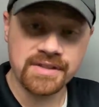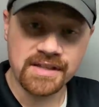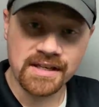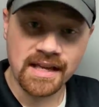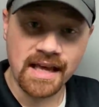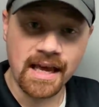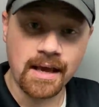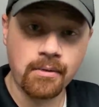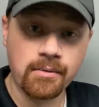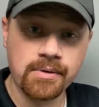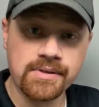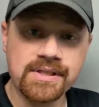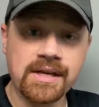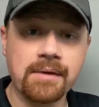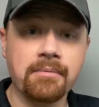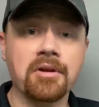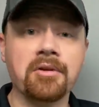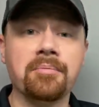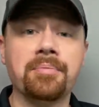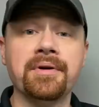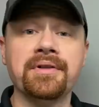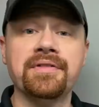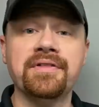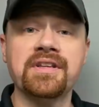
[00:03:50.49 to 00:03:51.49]
Today I was able
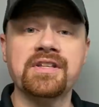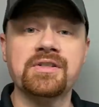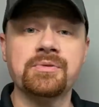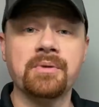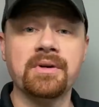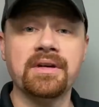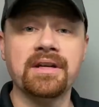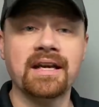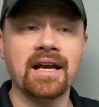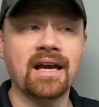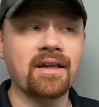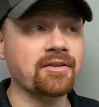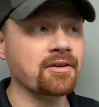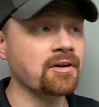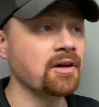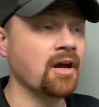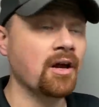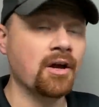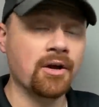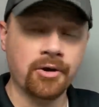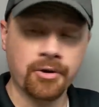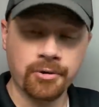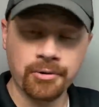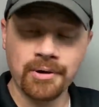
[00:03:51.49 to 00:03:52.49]
to put this one together.
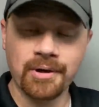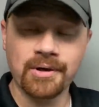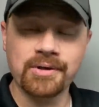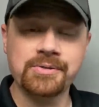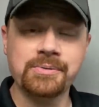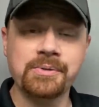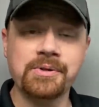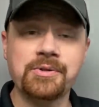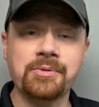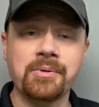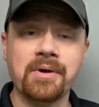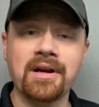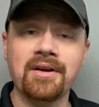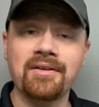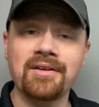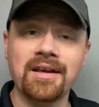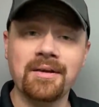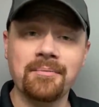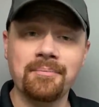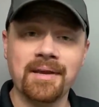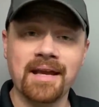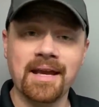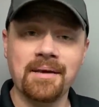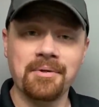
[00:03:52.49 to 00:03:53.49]
Who knows which one I'll
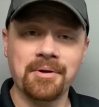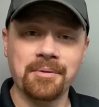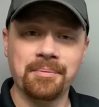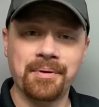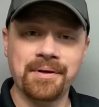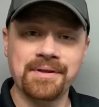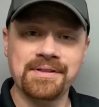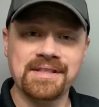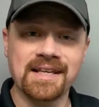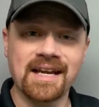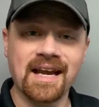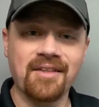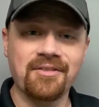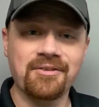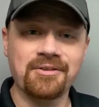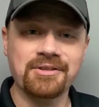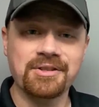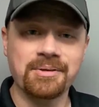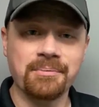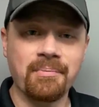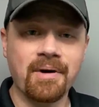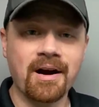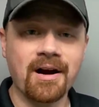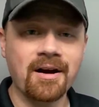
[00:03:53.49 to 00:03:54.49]
get, be able to put together
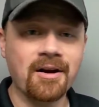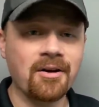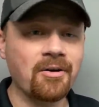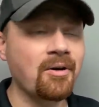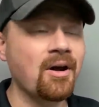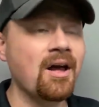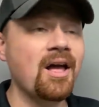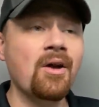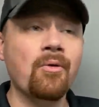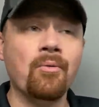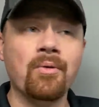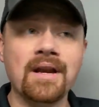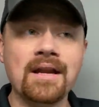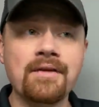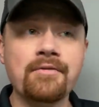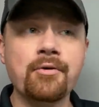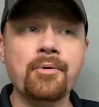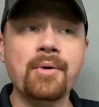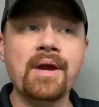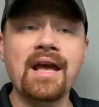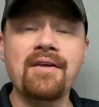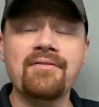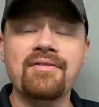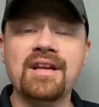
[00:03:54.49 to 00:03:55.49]
tomorrow. Whenever
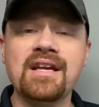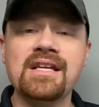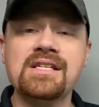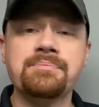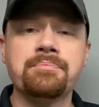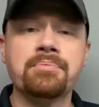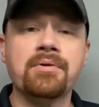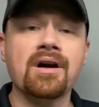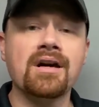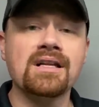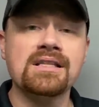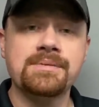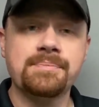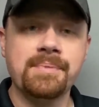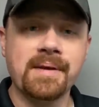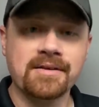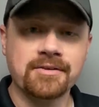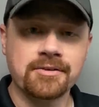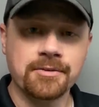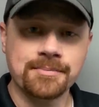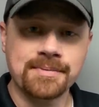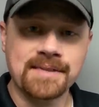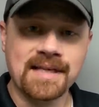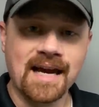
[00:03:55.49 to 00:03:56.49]
we have a nice broad
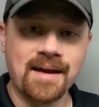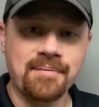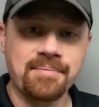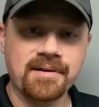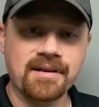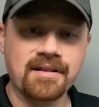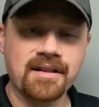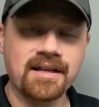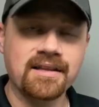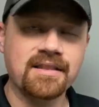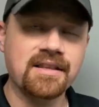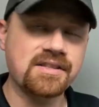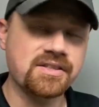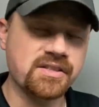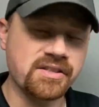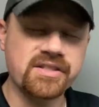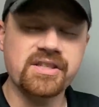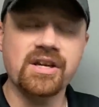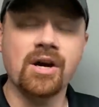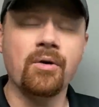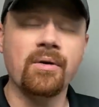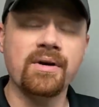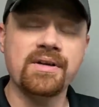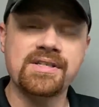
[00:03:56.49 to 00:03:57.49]
spectrum topic like this, it's
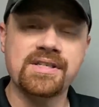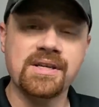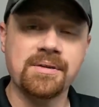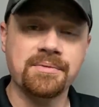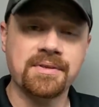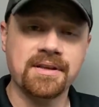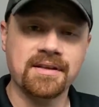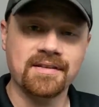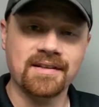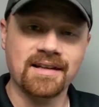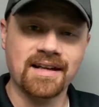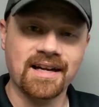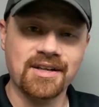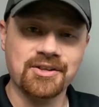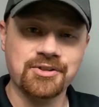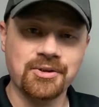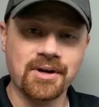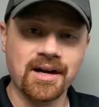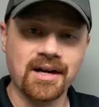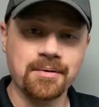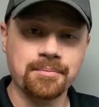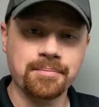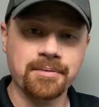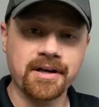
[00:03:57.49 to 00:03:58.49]
always something that I
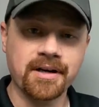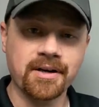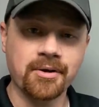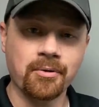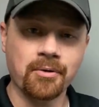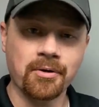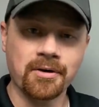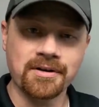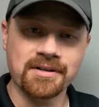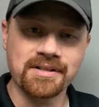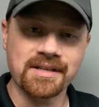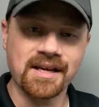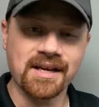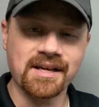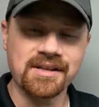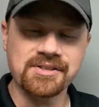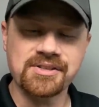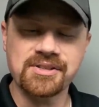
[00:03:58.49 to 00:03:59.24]
try to prioritize.